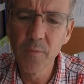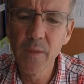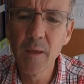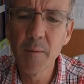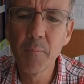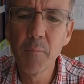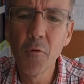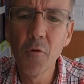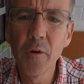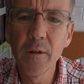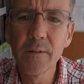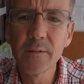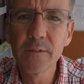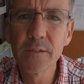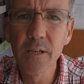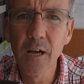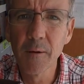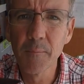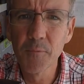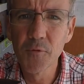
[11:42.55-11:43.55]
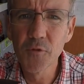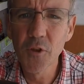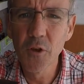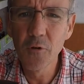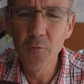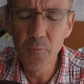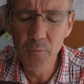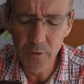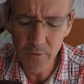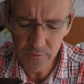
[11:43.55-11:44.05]
It points up
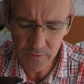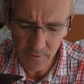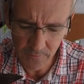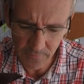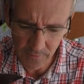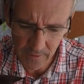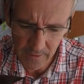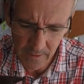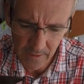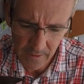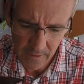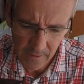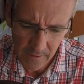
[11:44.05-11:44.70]
so beautifully,